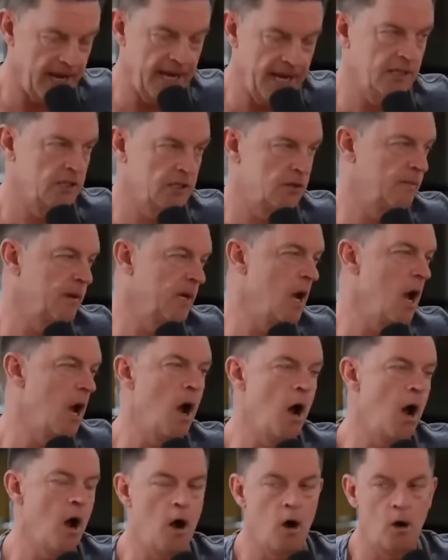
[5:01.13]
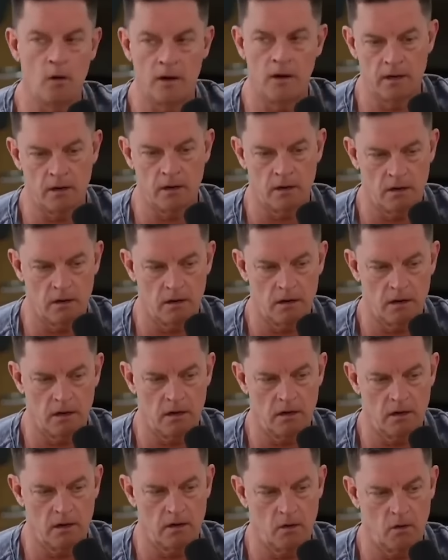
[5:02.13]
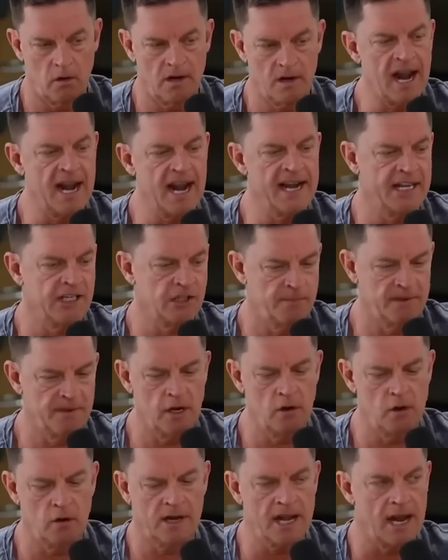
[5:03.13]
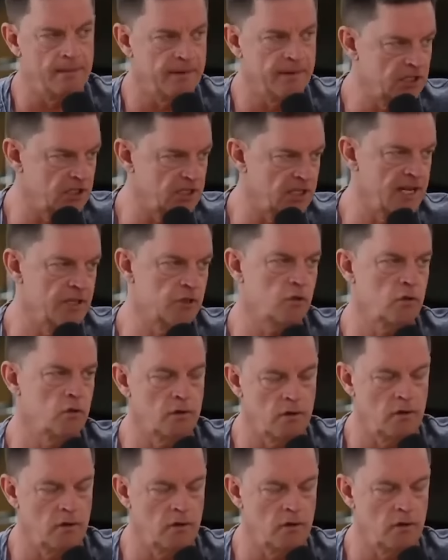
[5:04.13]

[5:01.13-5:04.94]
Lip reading: HBO and or not HBO, Comedy Central,